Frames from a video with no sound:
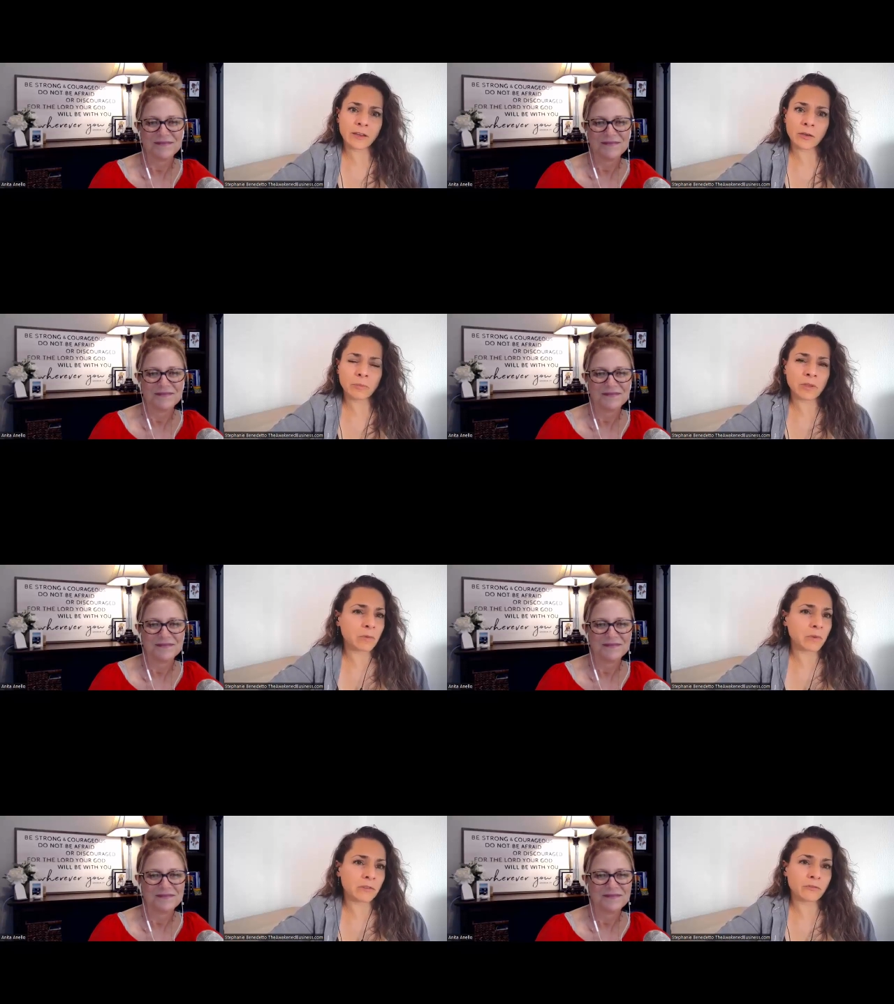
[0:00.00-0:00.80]
Speaker 1: tell
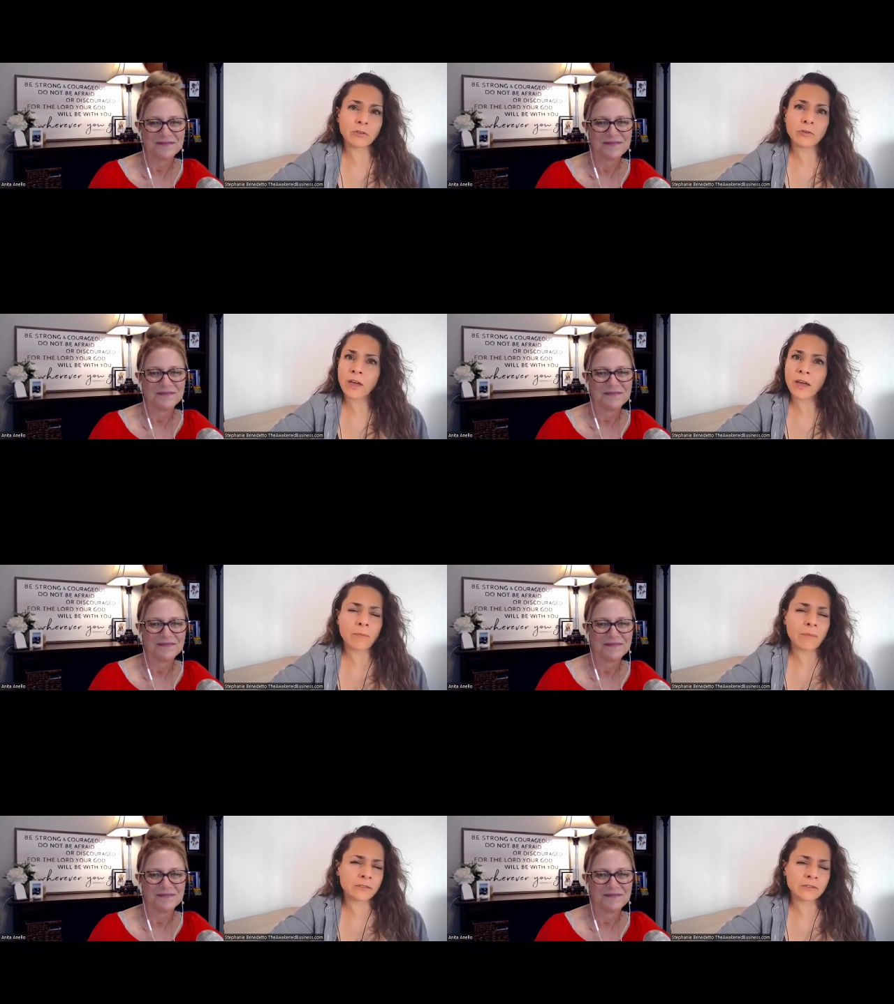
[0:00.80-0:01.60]
people, if you've
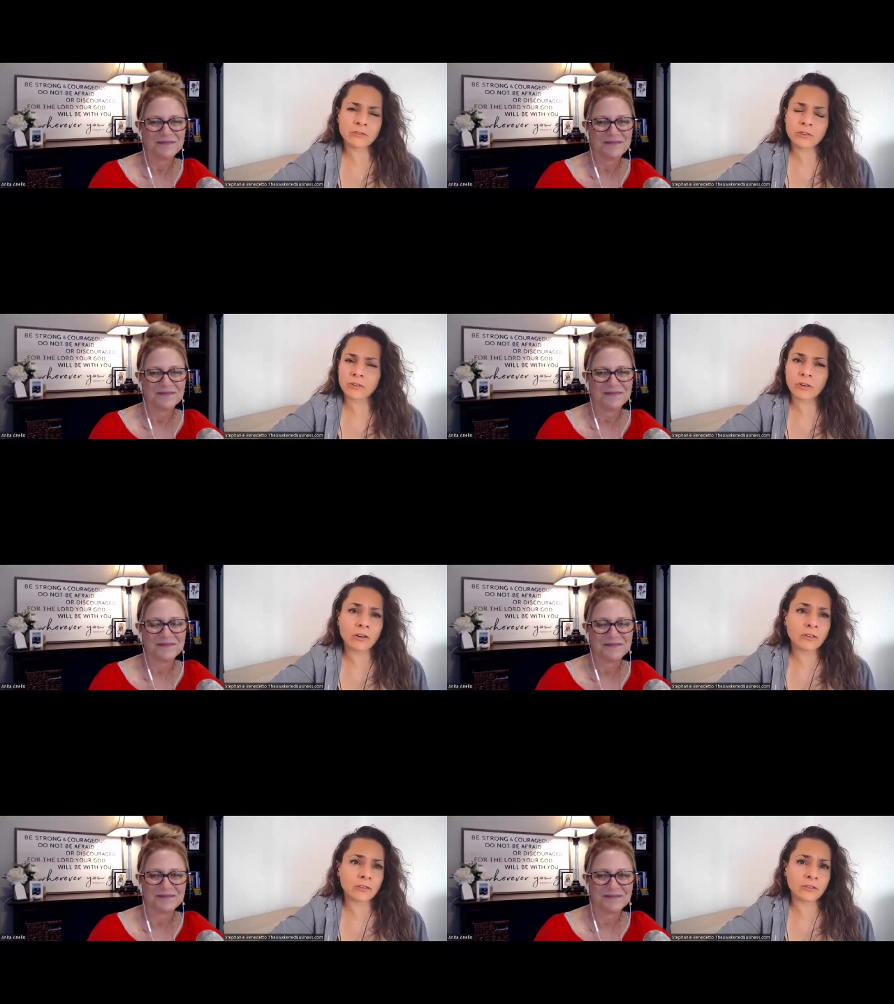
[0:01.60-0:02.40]
got a message on your
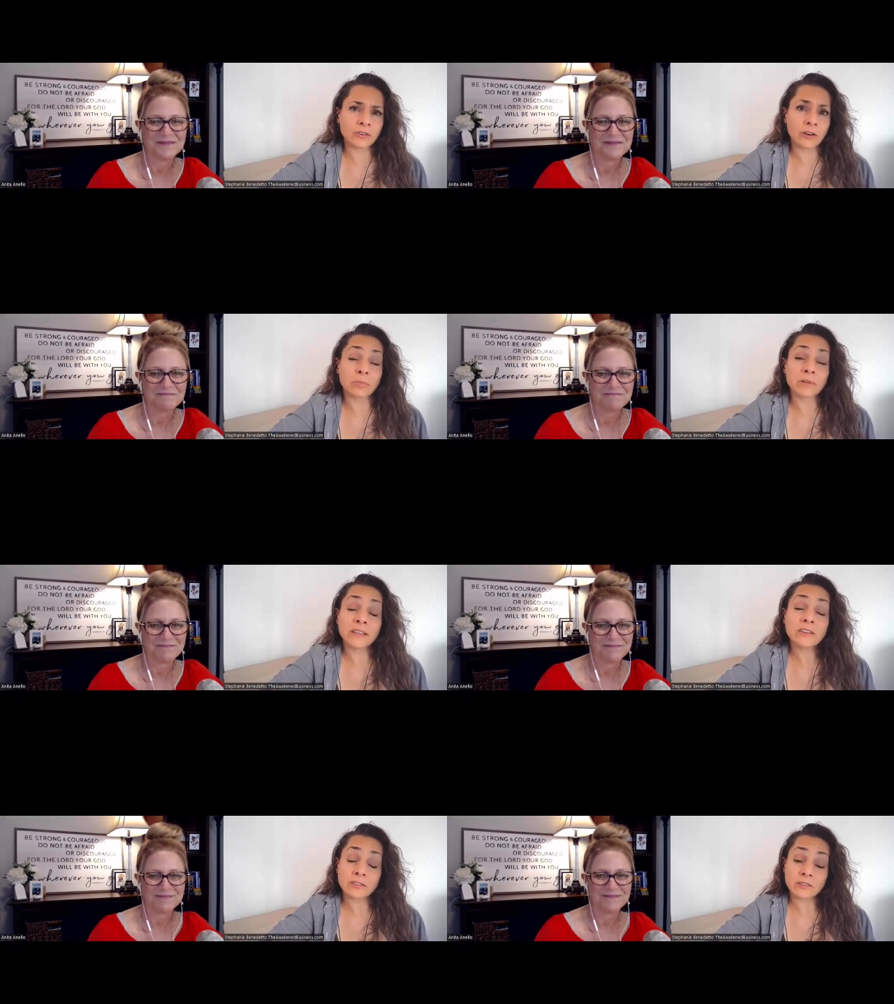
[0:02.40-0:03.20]
heart to share,
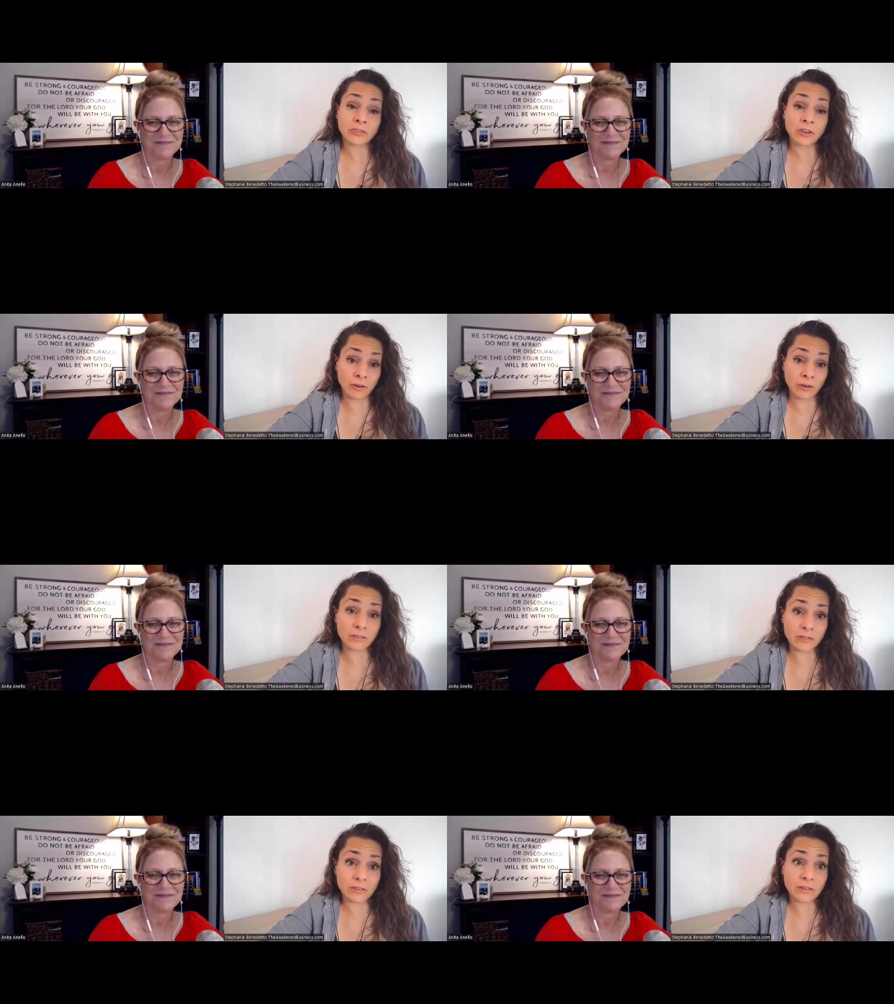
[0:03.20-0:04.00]
please share
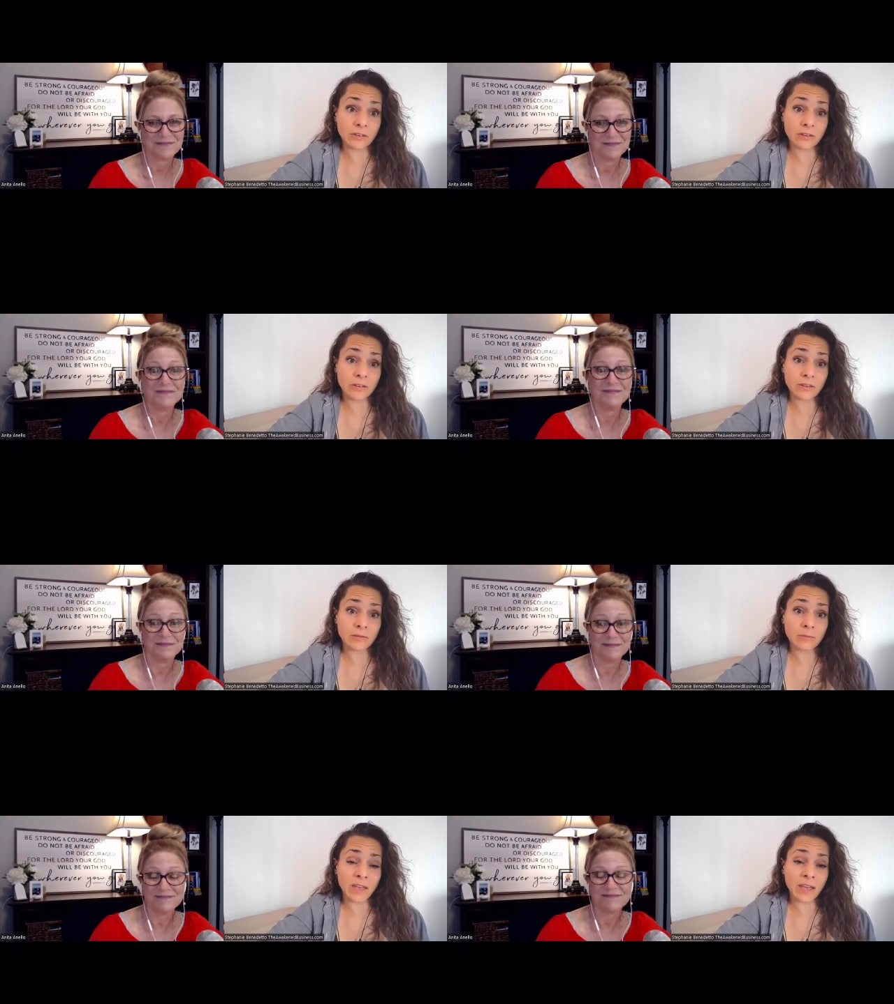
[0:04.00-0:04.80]
it
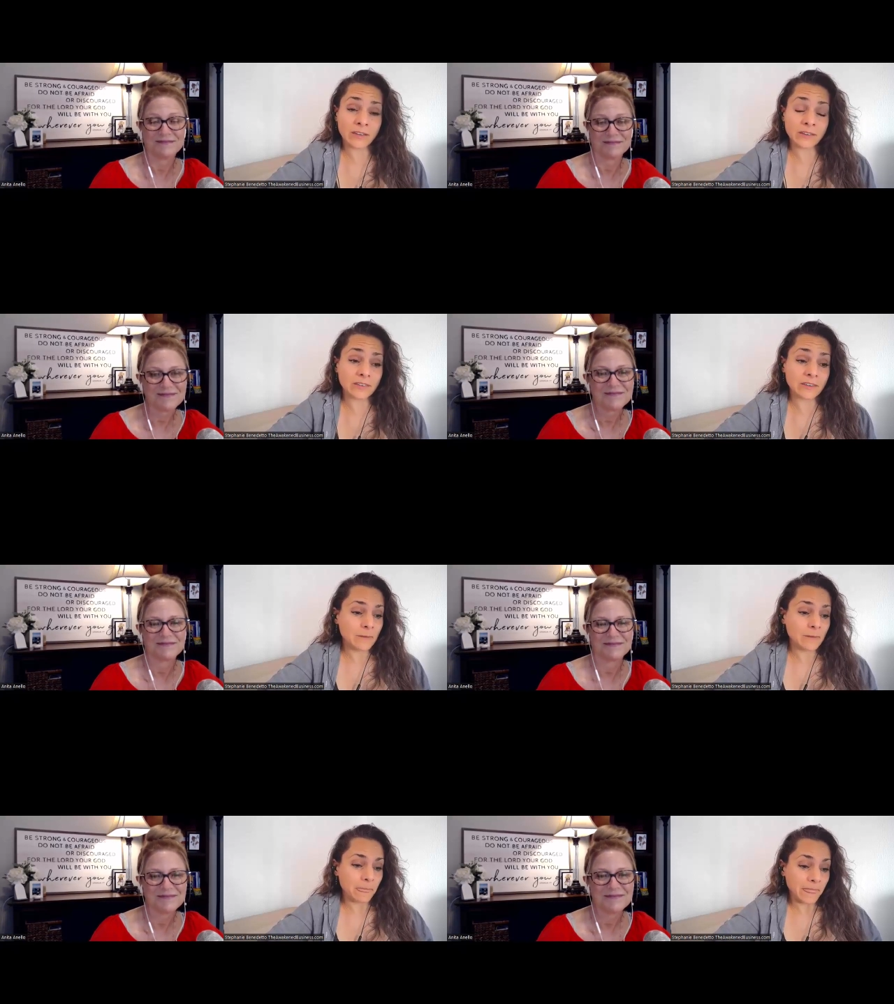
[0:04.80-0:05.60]
mm. because
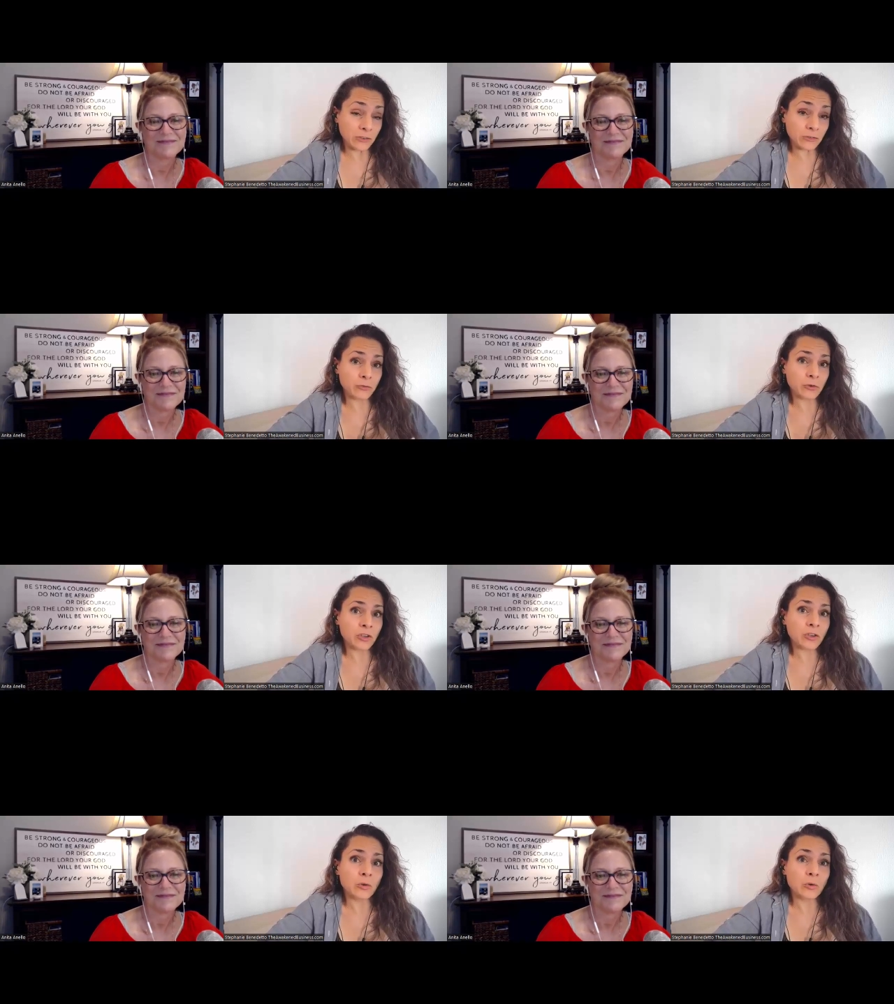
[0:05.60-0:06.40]
it's for
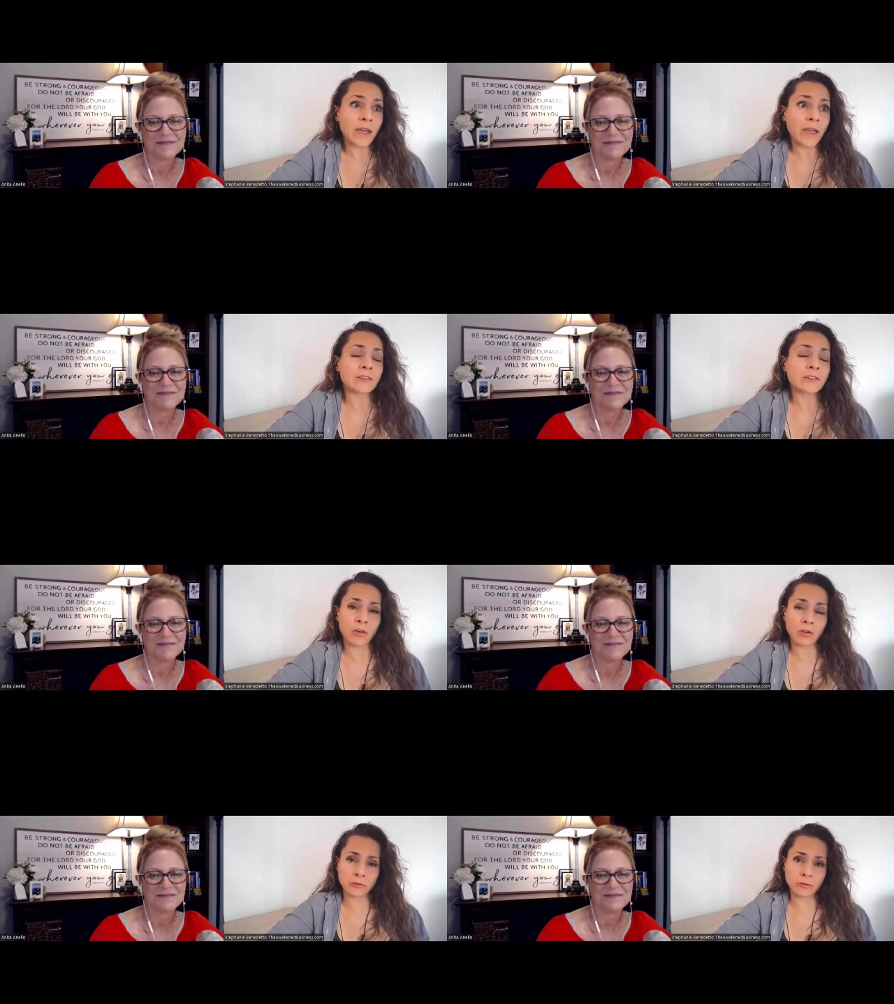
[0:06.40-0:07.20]
you and it's
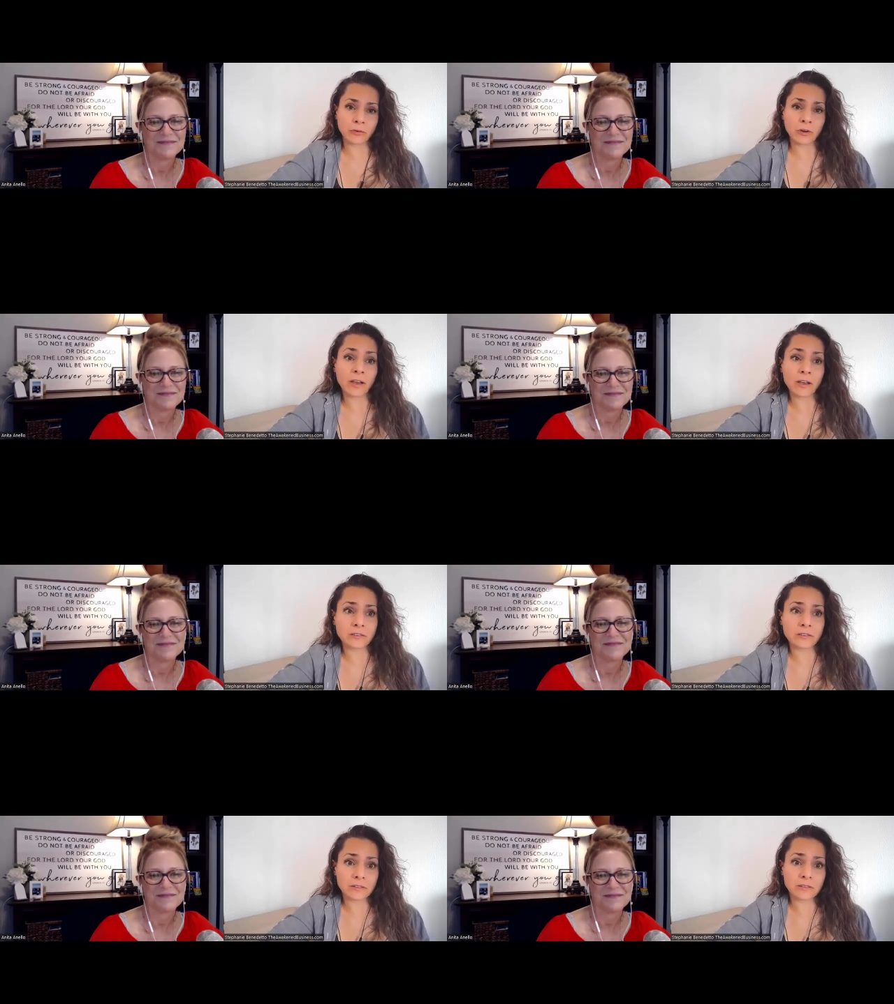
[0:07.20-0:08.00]
also for
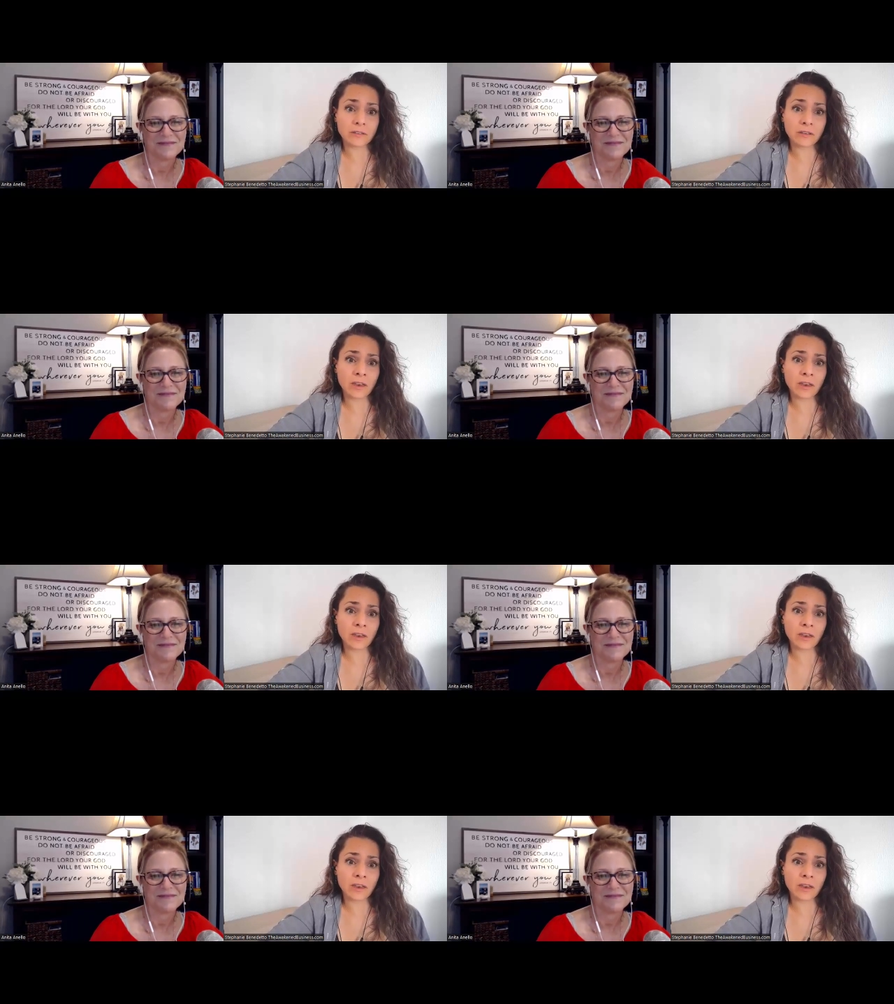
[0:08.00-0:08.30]
us.